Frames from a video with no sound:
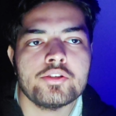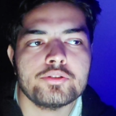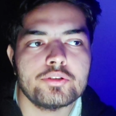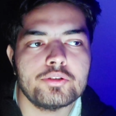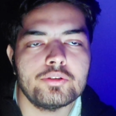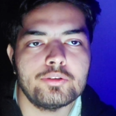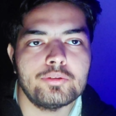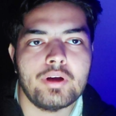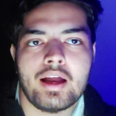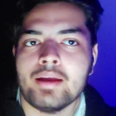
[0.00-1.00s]
So
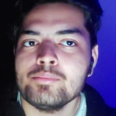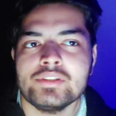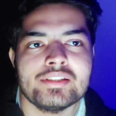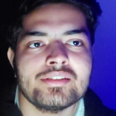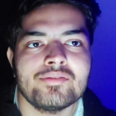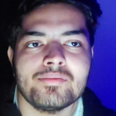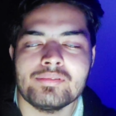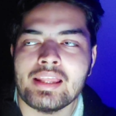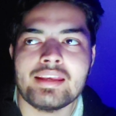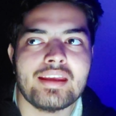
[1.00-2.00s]
I am
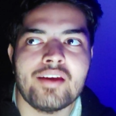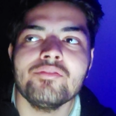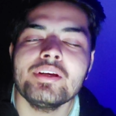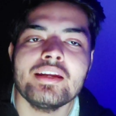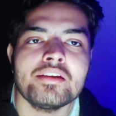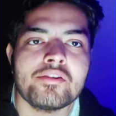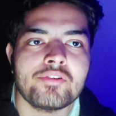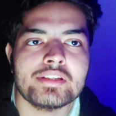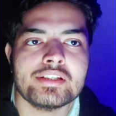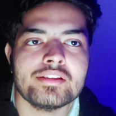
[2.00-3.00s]
just like every day
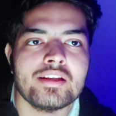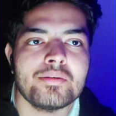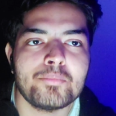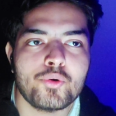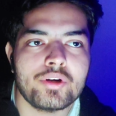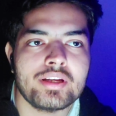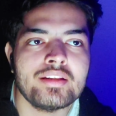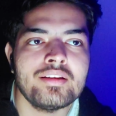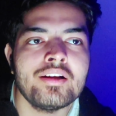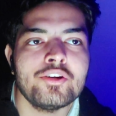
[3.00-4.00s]
refreshing the portal